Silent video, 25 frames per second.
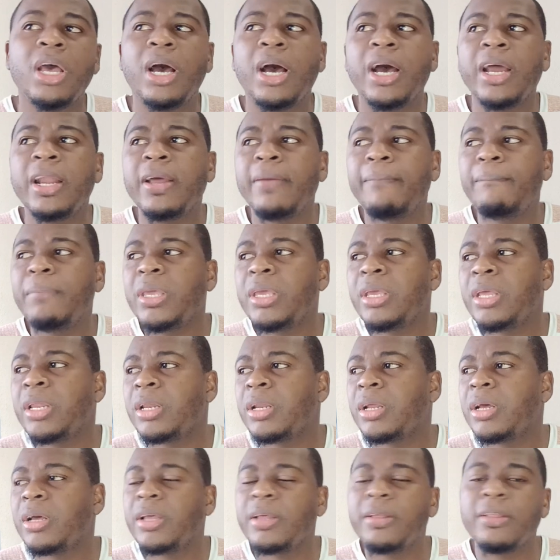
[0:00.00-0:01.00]
And I
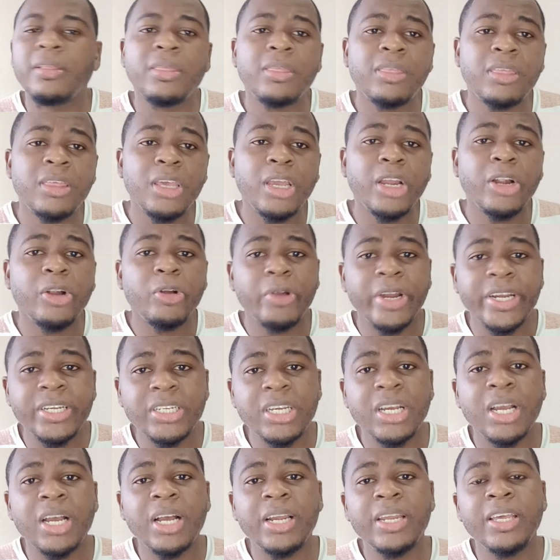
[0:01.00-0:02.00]
mean,
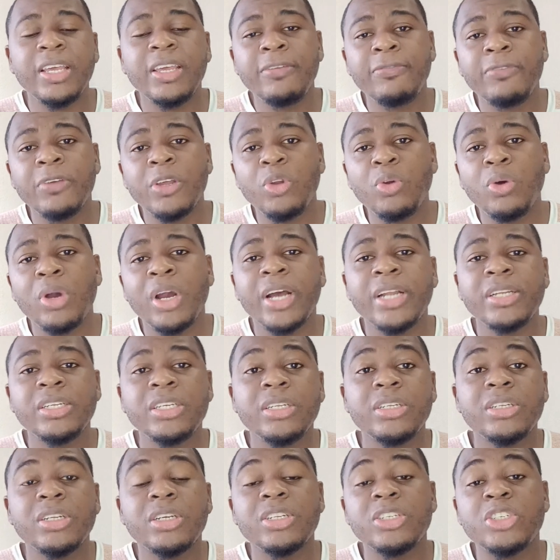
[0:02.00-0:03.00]
theoretically, if you look at
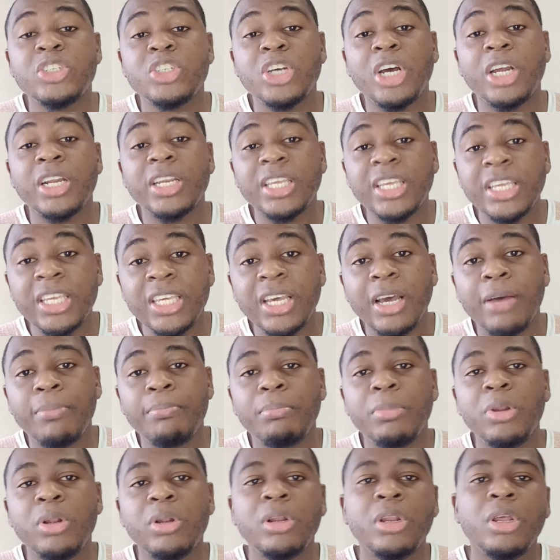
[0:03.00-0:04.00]
it, John
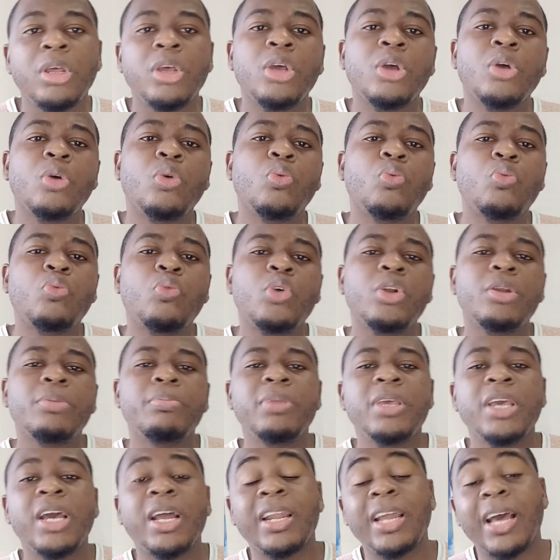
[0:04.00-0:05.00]
Campbell would
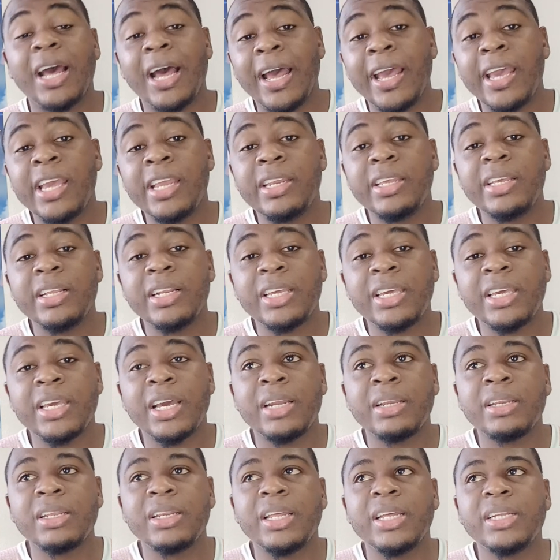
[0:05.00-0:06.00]
be an ideal
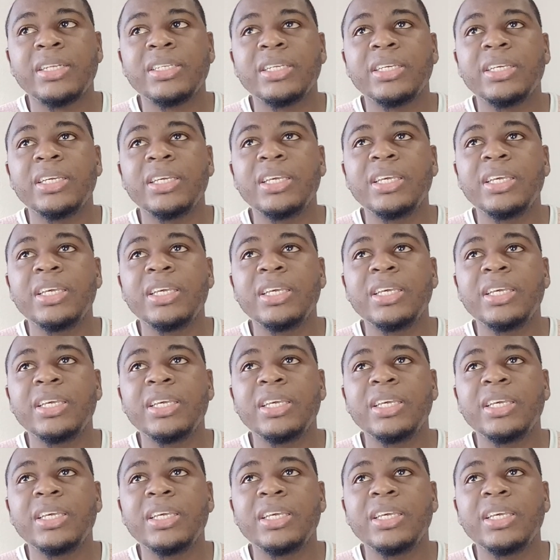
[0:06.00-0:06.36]
candidate